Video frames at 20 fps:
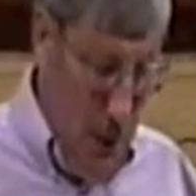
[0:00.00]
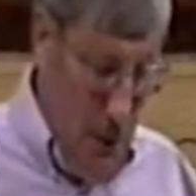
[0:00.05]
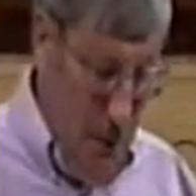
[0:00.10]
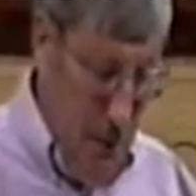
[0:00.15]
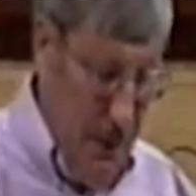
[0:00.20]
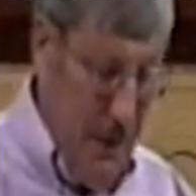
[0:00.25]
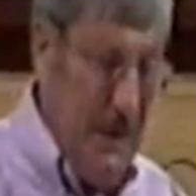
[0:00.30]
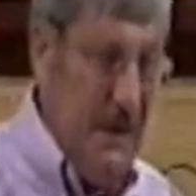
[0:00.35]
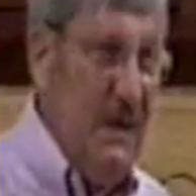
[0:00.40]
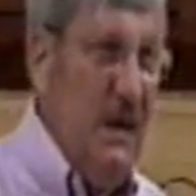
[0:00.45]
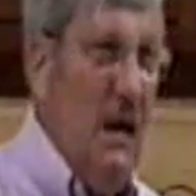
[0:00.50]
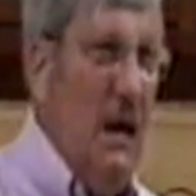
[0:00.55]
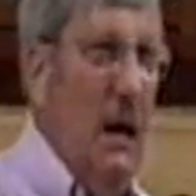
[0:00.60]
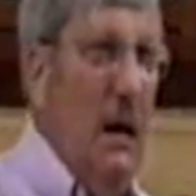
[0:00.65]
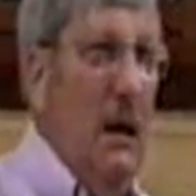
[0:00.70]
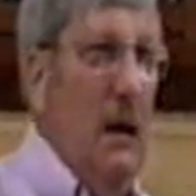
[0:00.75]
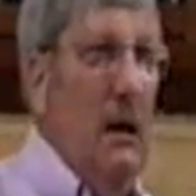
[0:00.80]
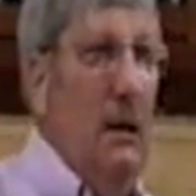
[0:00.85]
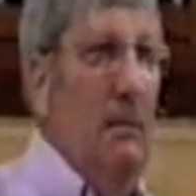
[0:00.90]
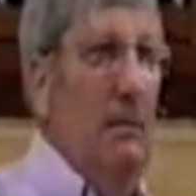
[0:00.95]

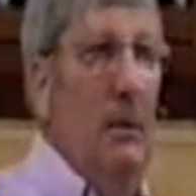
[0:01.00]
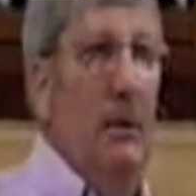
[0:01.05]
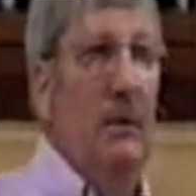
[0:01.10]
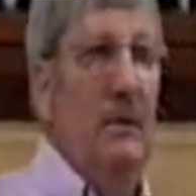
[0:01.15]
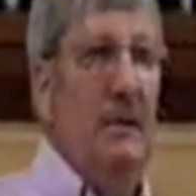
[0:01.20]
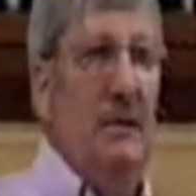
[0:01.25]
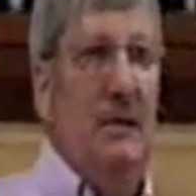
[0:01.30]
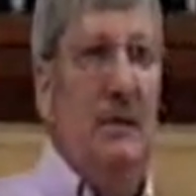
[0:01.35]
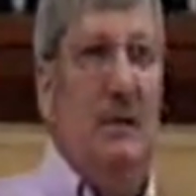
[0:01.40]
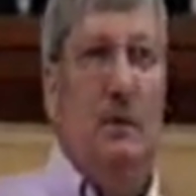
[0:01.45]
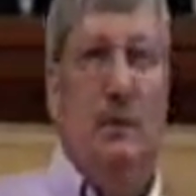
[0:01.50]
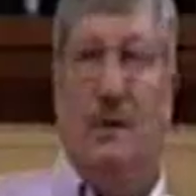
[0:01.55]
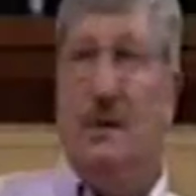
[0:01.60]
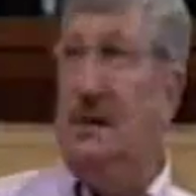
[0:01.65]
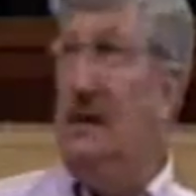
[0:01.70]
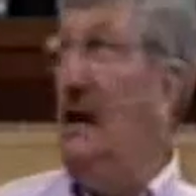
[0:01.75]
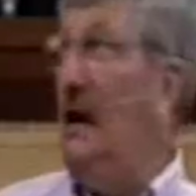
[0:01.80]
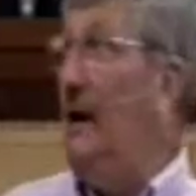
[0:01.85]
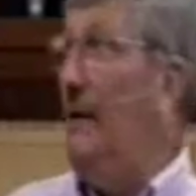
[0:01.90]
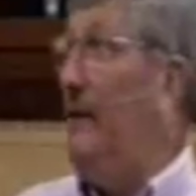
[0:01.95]
Messiah, Moses was
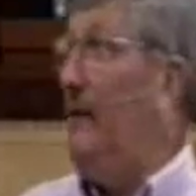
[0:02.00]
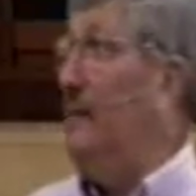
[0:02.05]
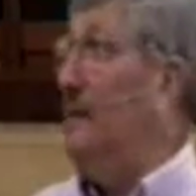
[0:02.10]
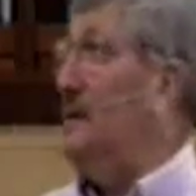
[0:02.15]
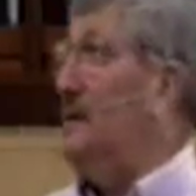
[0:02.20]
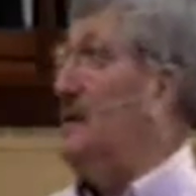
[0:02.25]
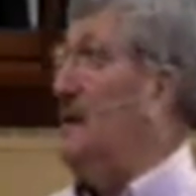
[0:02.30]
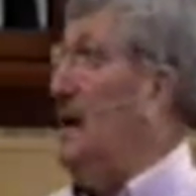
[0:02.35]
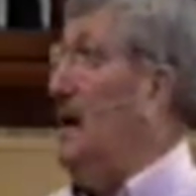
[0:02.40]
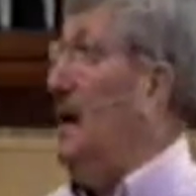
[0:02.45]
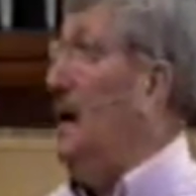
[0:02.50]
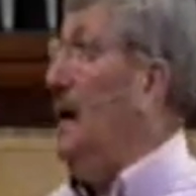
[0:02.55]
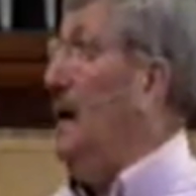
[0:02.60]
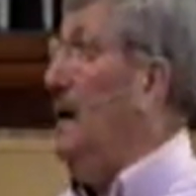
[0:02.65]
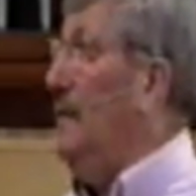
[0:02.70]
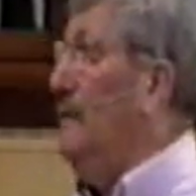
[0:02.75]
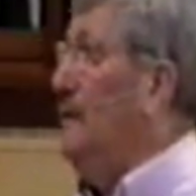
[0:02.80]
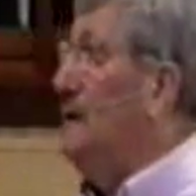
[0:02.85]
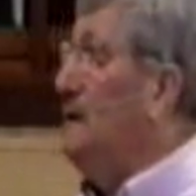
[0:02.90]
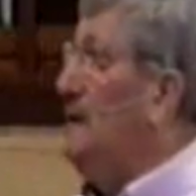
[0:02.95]
not the Messiah,
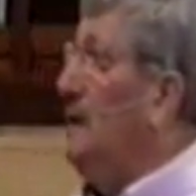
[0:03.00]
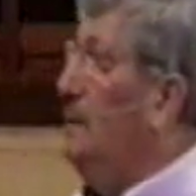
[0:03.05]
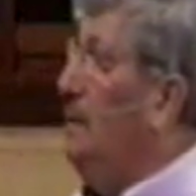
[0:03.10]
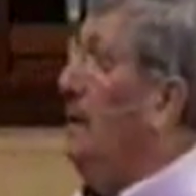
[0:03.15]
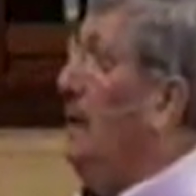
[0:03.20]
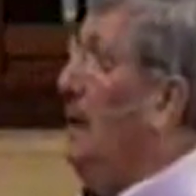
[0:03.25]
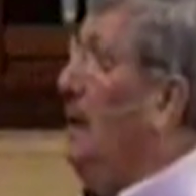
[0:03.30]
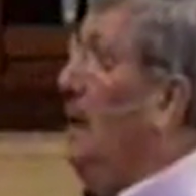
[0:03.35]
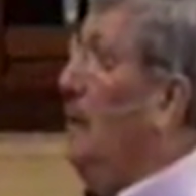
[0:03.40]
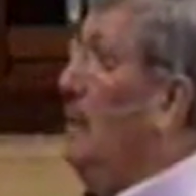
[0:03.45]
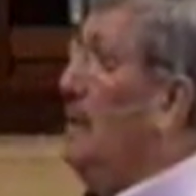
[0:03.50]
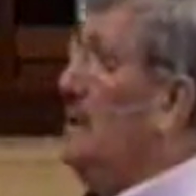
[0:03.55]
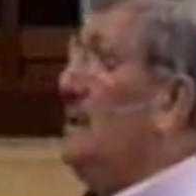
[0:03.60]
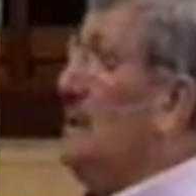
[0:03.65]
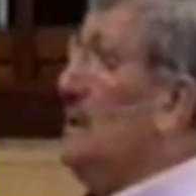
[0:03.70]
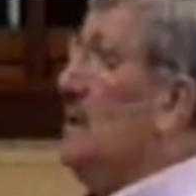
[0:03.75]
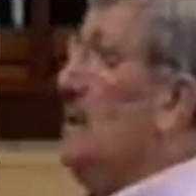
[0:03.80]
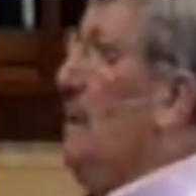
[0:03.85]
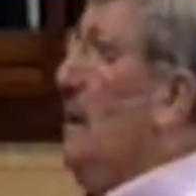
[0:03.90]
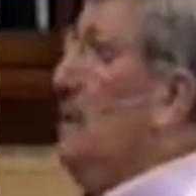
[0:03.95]
obviously, but he was a
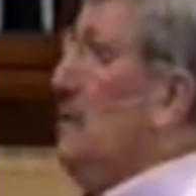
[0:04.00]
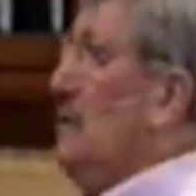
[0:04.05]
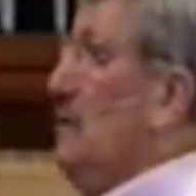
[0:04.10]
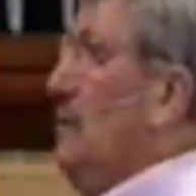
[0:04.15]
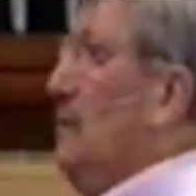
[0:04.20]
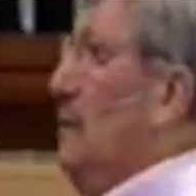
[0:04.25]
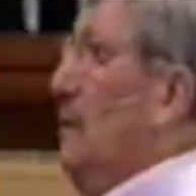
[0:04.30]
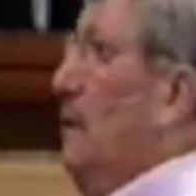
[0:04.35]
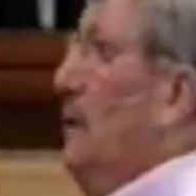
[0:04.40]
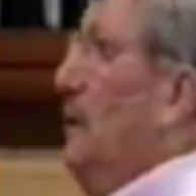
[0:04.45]
special,